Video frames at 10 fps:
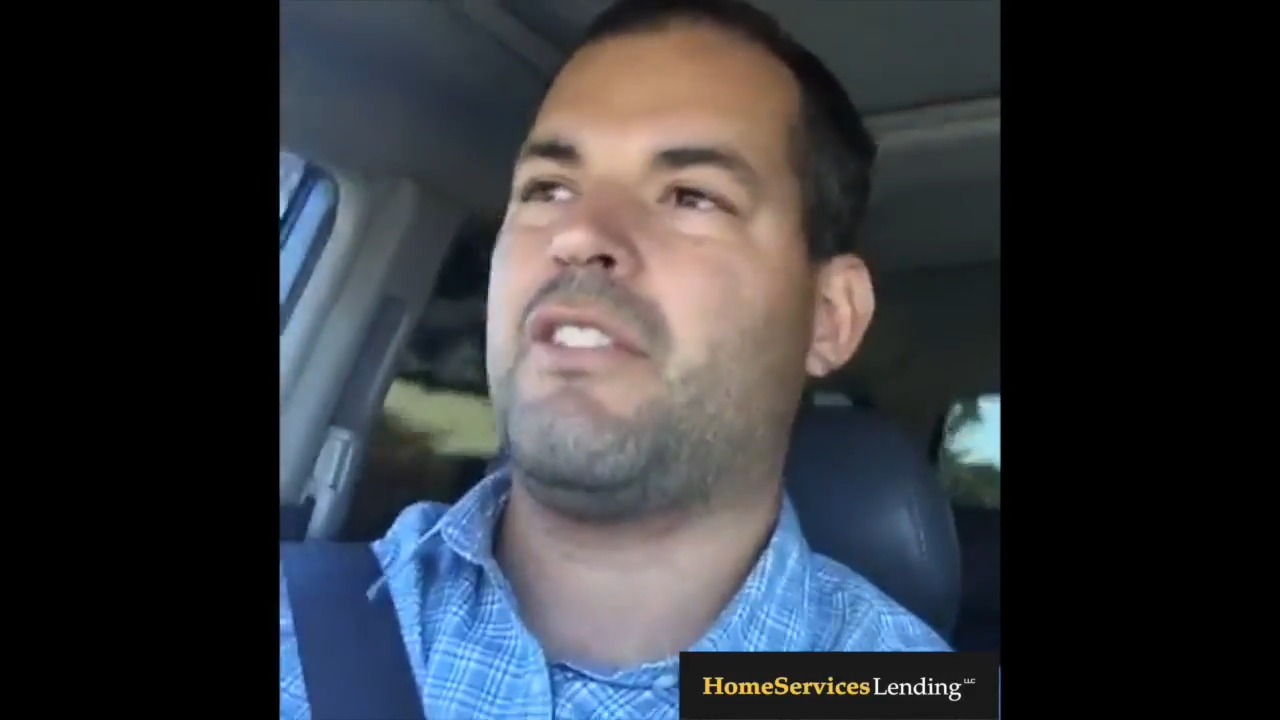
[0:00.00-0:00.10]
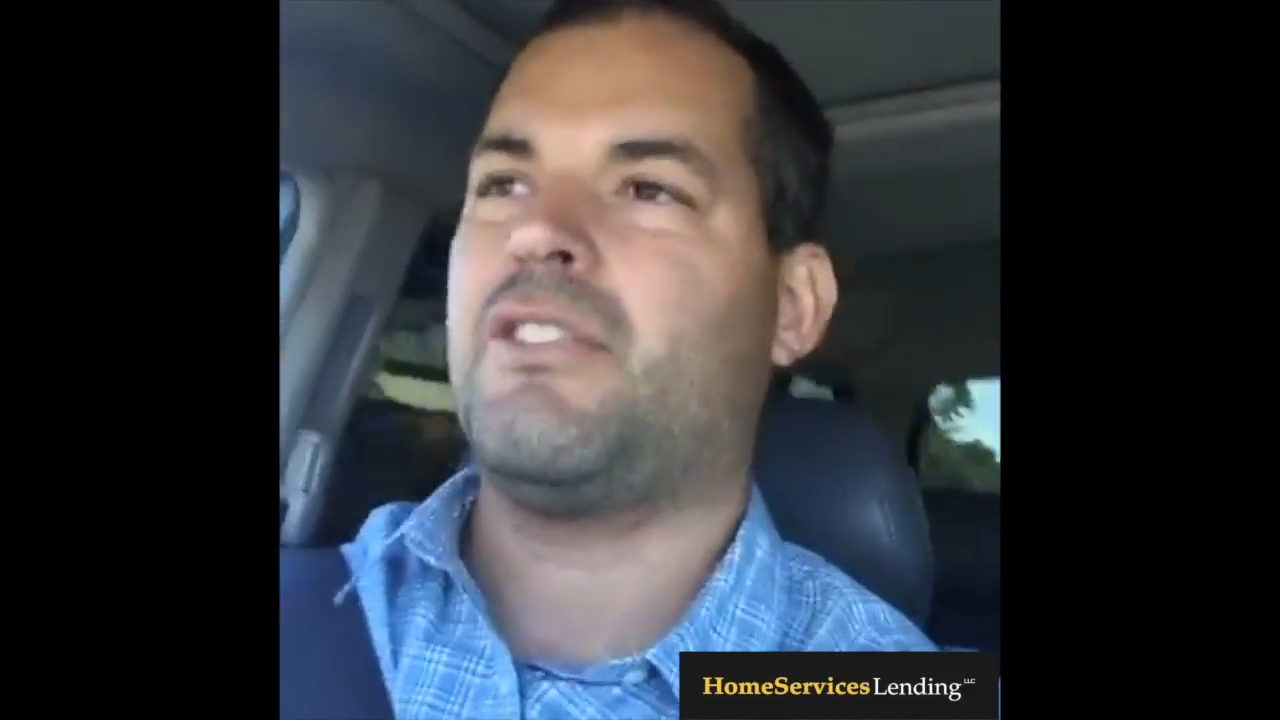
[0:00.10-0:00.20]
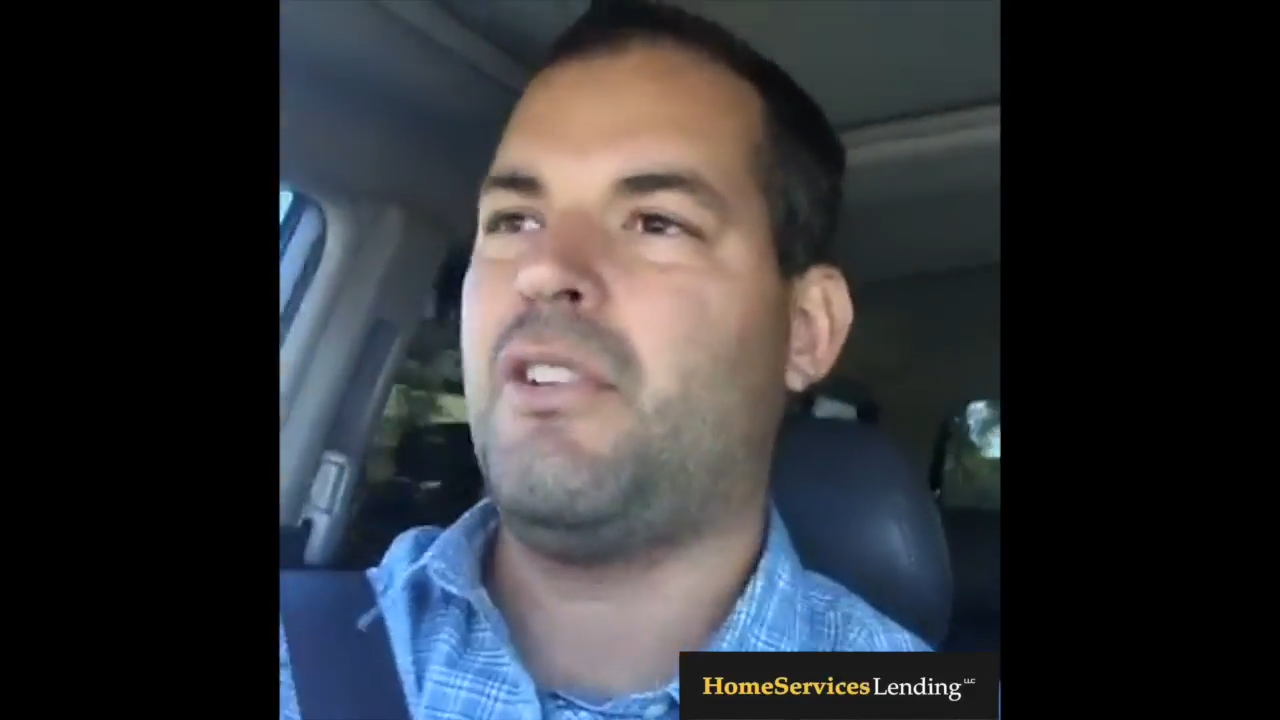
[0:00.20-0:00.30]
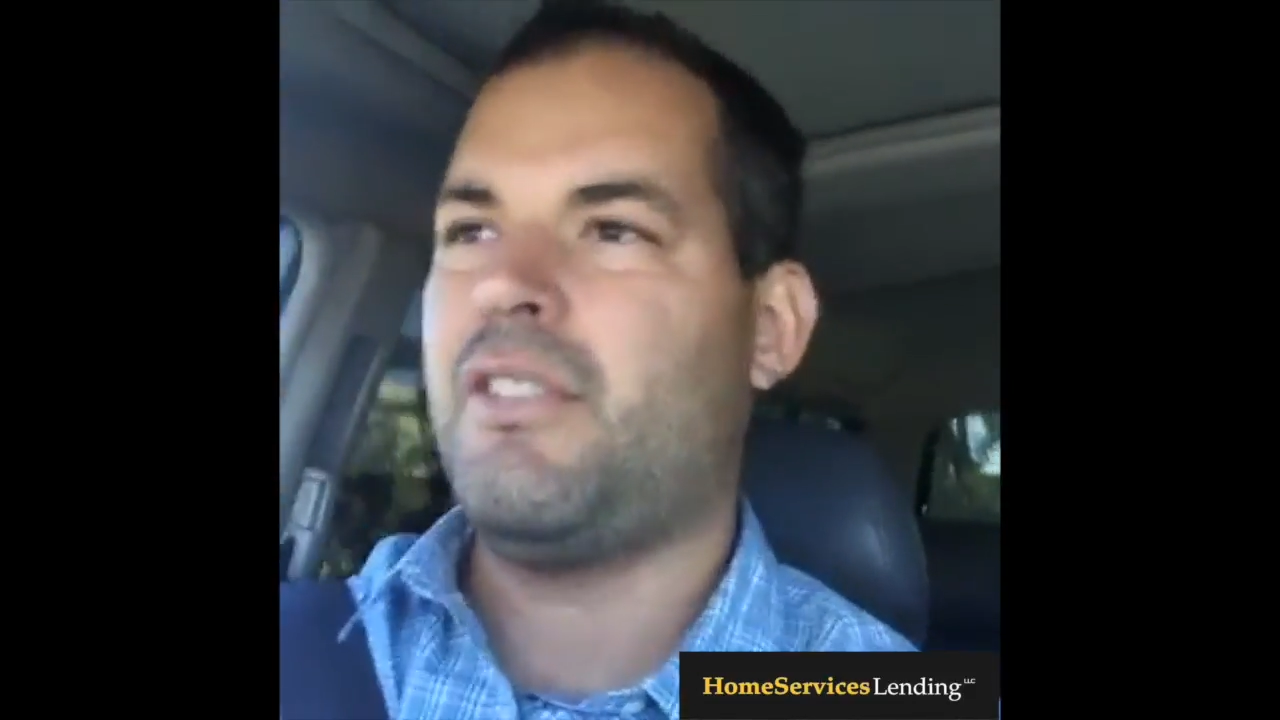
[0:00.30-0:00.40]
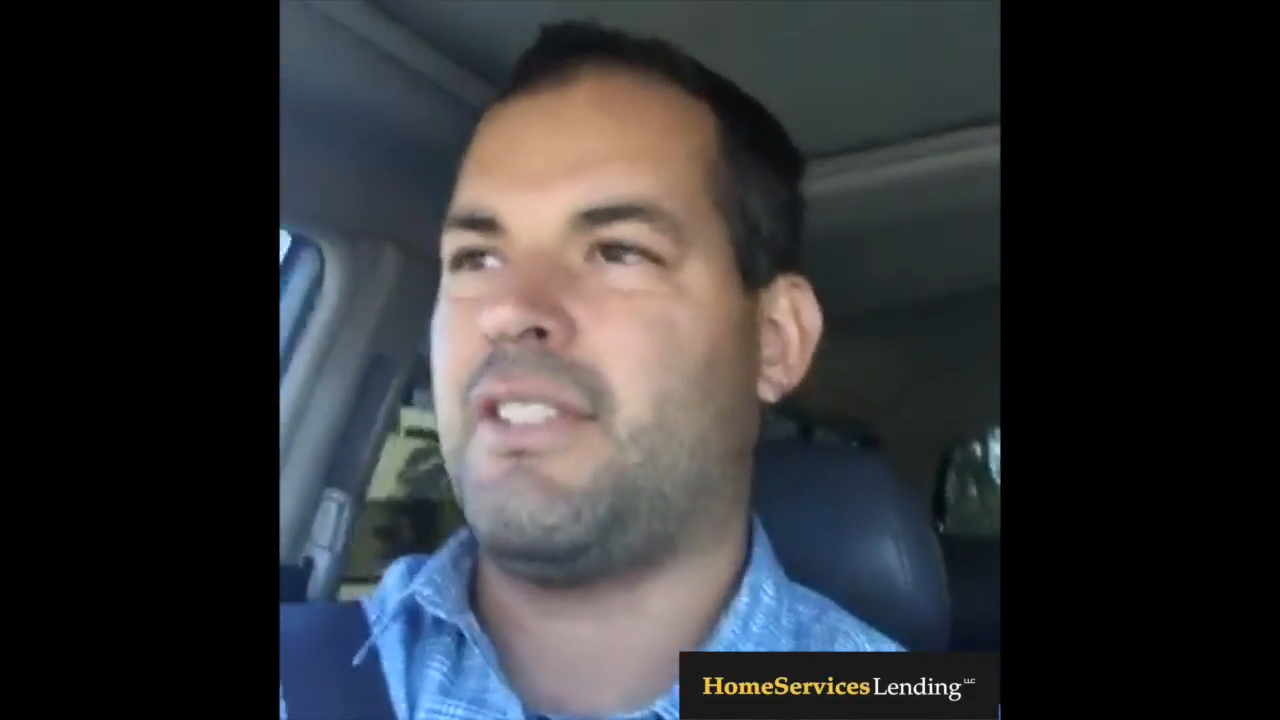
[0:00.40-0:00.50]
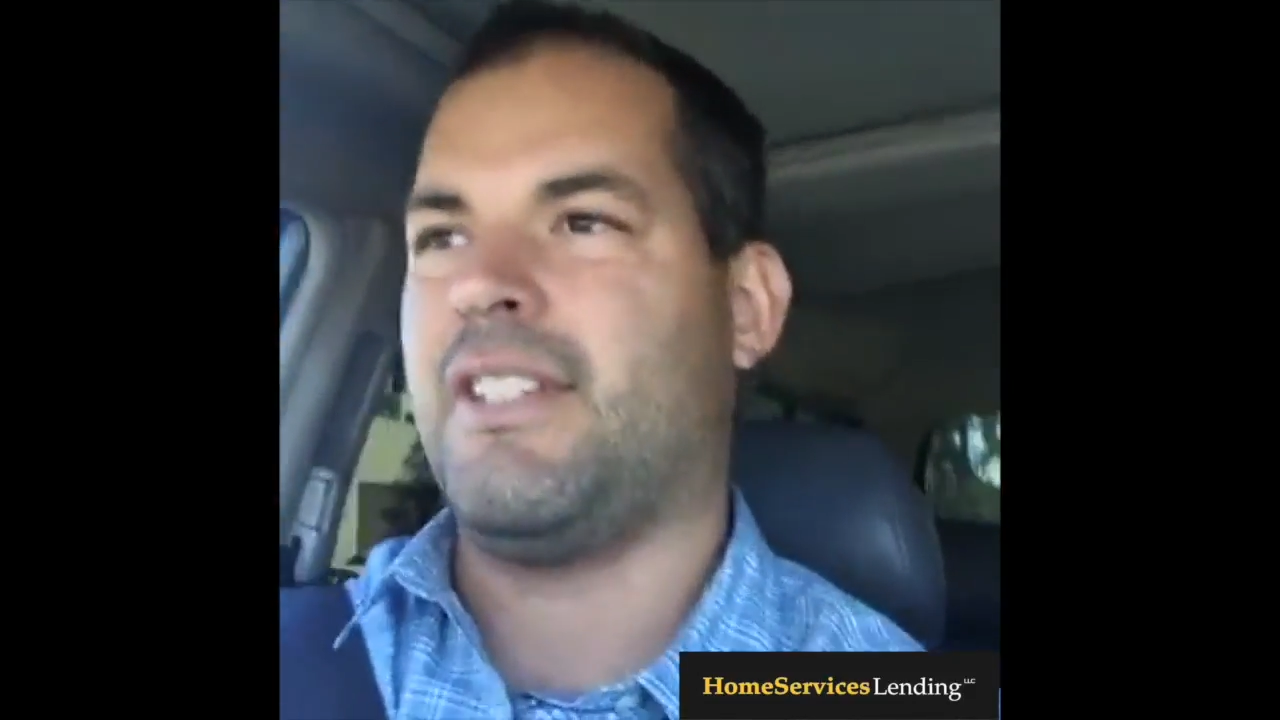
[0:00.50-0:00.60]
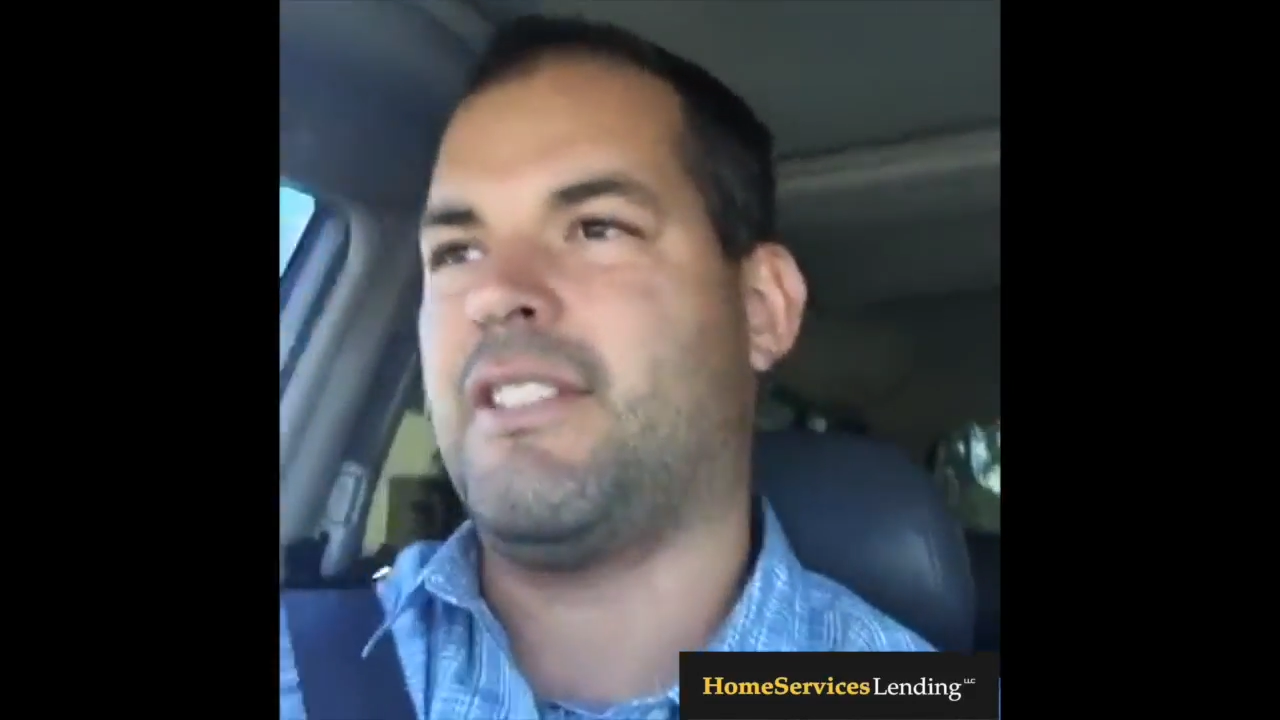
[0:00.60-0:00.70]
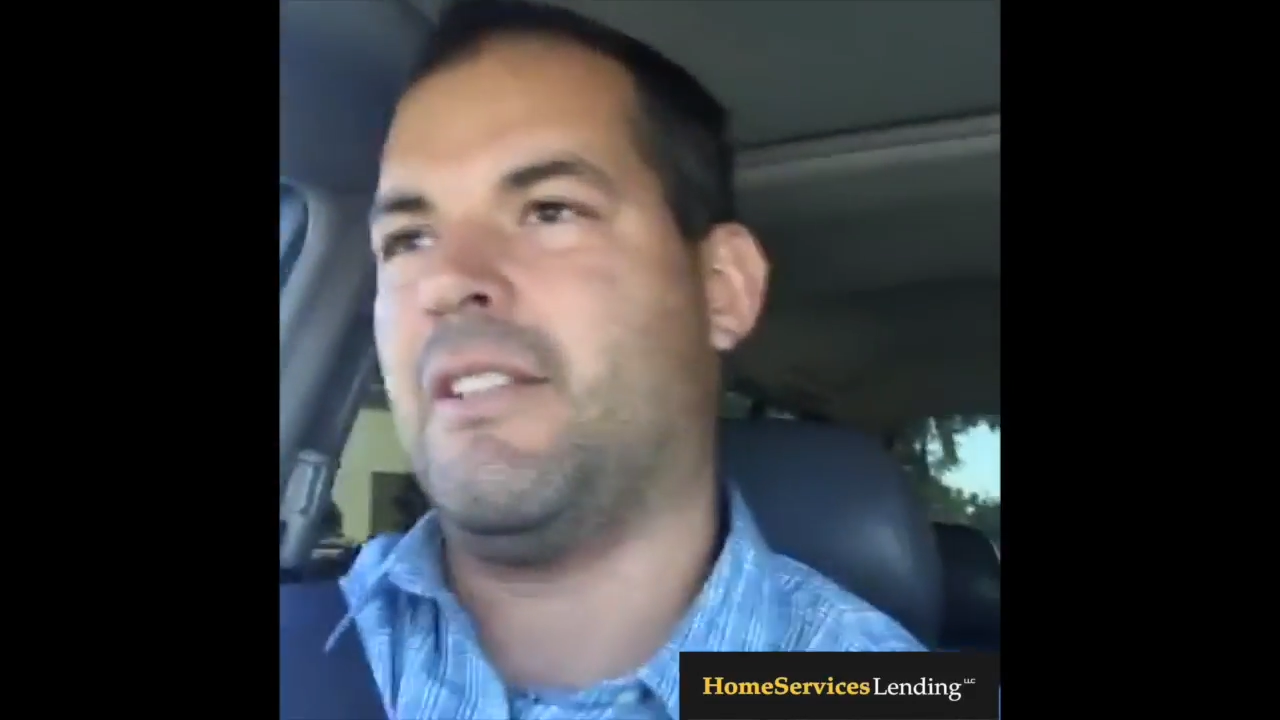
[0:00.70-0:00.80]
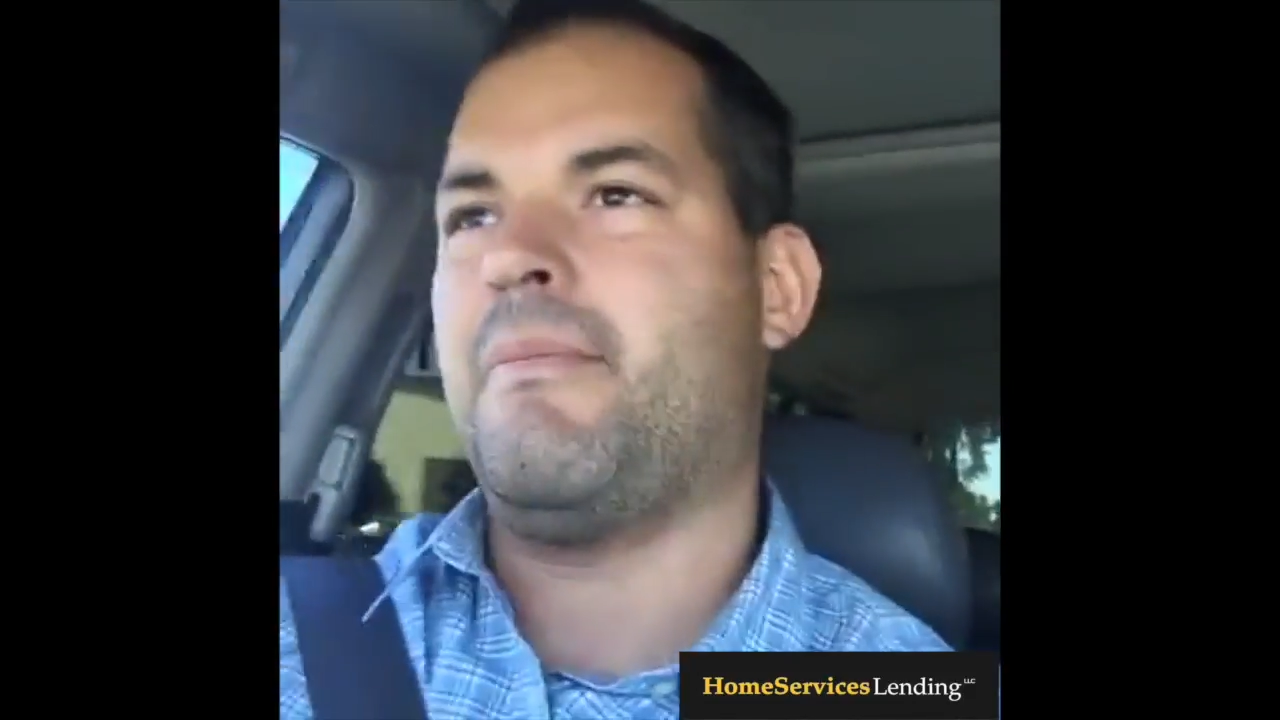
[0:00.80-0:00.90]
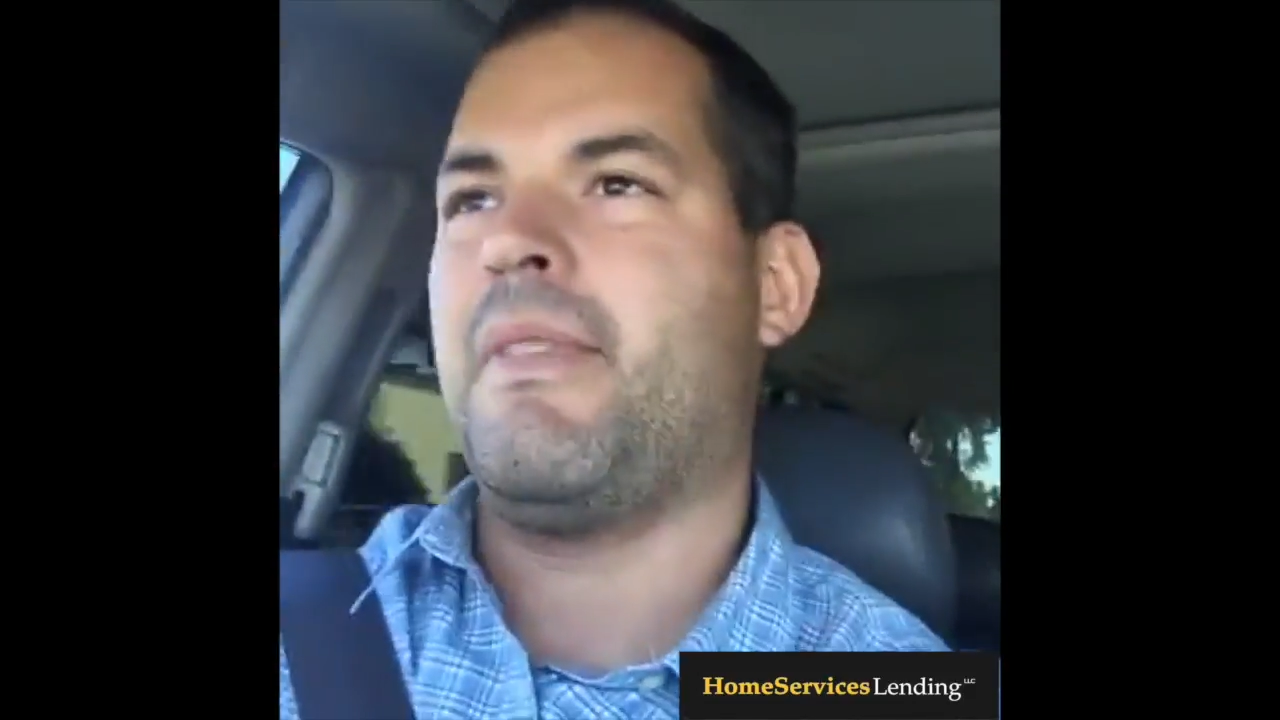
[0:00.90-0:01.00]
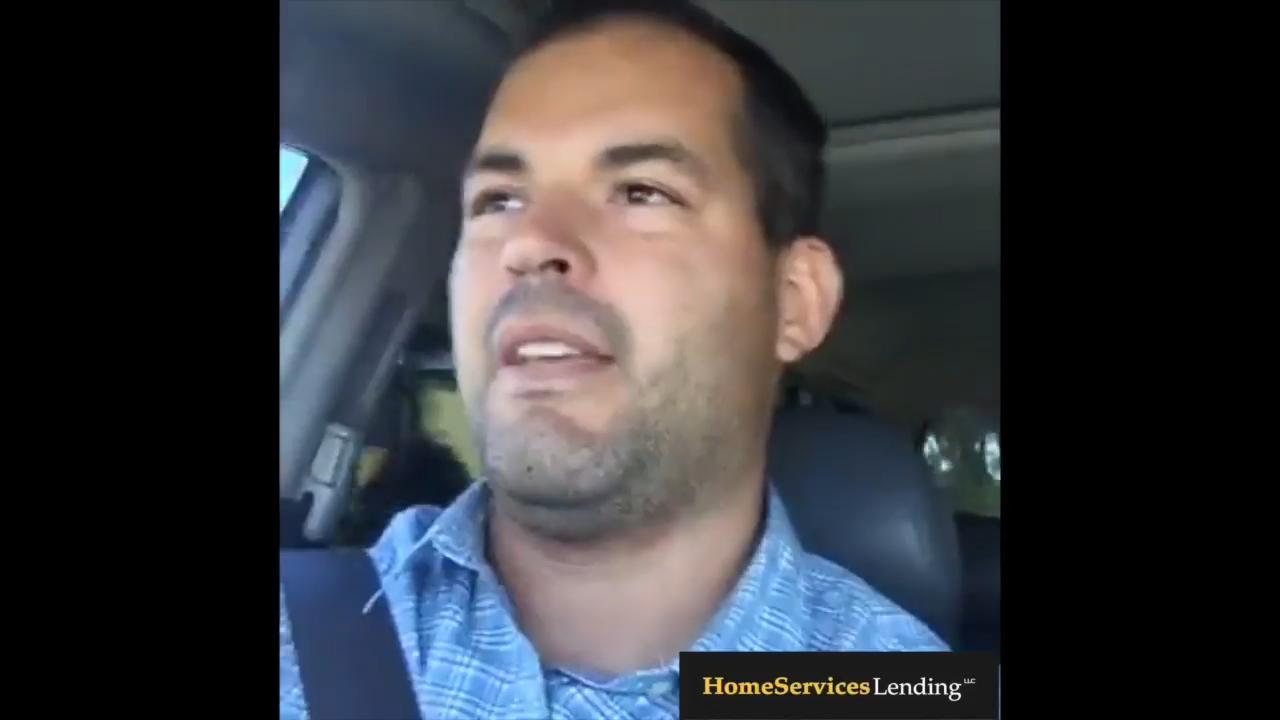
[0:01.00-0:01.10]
solar system,